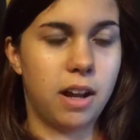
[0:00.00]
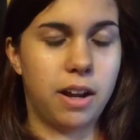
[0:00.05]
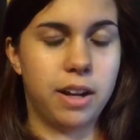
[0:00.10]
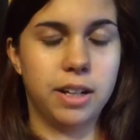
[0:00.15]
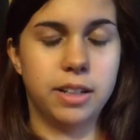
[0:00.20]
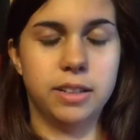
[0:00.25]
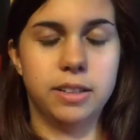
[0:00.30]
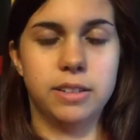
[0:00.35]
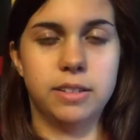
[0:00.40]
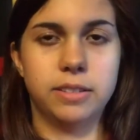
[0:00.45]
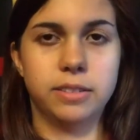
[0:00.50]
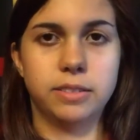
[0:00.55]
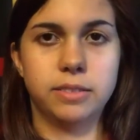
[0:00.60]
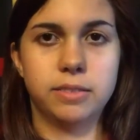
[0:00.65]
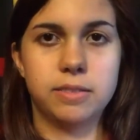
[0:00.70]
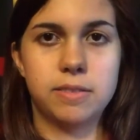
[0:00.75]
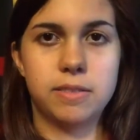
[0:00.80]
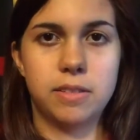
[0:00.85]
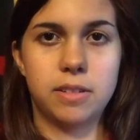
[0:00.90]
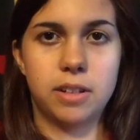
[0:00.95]
and
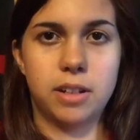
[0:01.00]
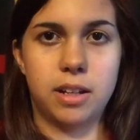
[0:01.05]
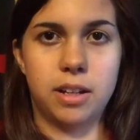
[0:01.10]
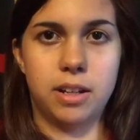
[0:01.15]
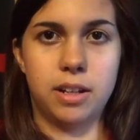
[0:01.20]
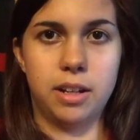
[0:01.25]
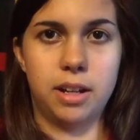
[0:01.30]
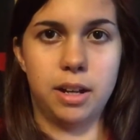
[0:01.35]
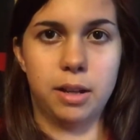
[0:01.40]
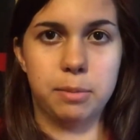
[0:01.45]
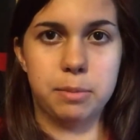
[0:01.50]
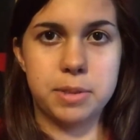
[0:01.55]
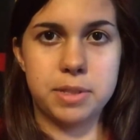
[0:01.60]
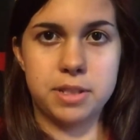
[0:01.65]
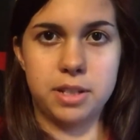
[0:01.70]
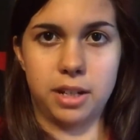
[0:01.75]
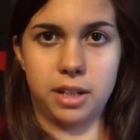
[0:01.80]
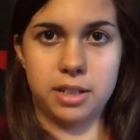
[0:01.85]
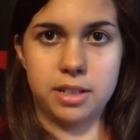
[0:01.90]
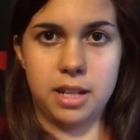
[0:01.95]
helps
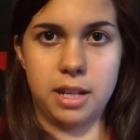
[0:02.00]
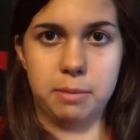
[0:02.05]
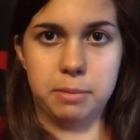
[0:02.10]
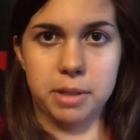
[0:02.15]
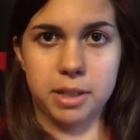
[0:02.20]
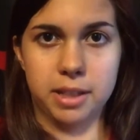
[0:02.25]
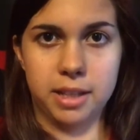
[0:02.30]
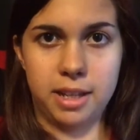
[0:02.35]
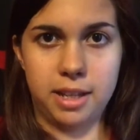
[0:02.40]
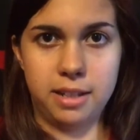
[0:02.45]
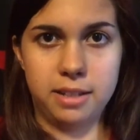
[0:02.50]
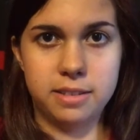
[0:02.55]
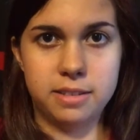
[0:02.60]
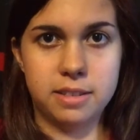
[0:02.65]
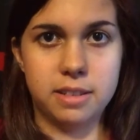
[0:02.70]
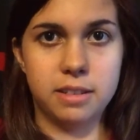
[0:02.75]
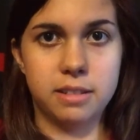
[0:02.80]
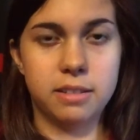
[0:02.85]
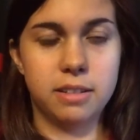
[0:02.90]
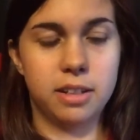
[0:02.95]
duct tape the legs
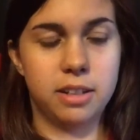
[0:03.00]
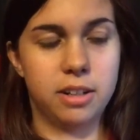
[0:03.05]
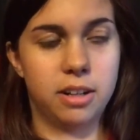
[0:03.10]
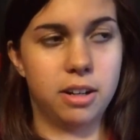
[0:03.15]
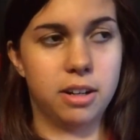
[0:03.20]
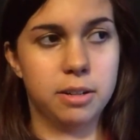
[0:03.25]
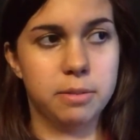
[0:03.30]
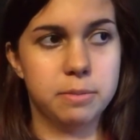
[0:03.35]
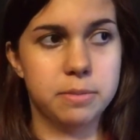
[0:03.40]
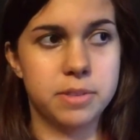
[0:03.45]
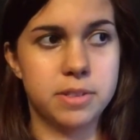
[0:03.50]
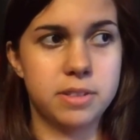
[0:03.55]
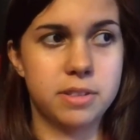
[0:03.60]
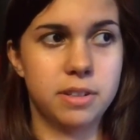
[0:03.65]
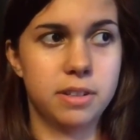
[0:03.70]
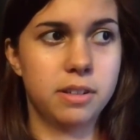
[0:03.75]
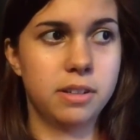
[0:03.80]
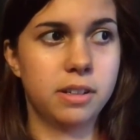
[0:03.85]
and arms,